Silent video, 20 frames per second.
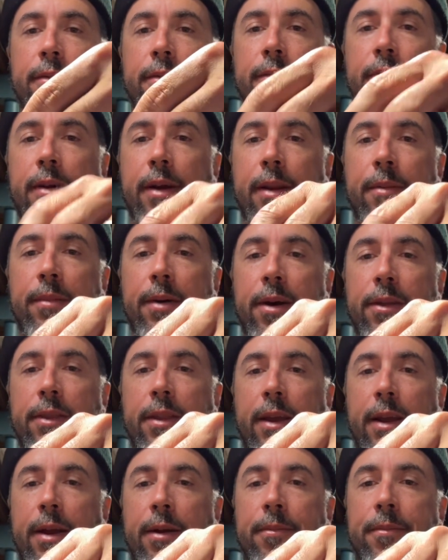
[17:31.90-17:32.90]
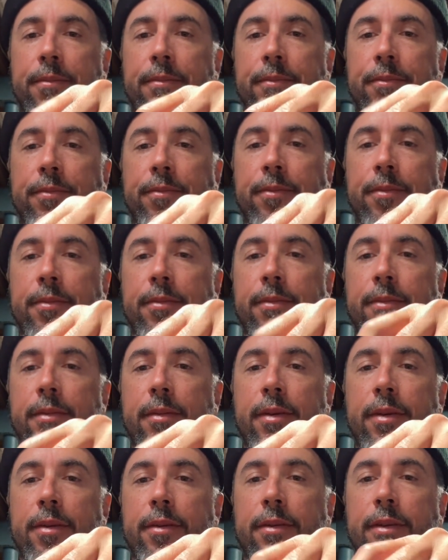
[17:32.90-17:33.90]
right about there.
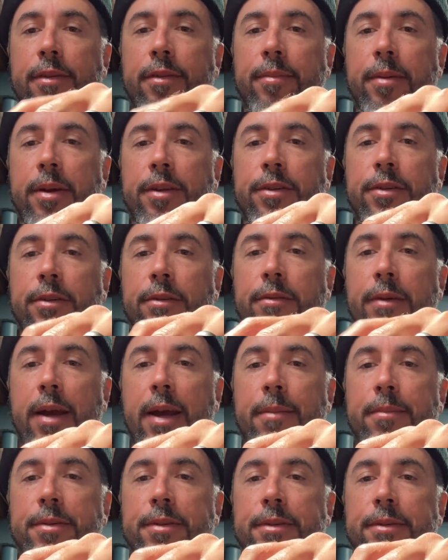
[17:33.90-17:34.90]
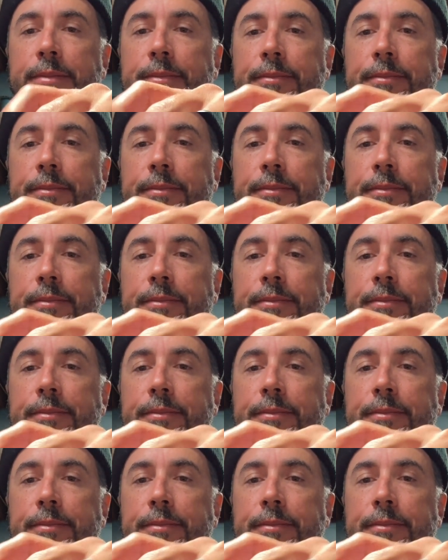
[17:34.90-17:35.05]
So it's about 2 wraps.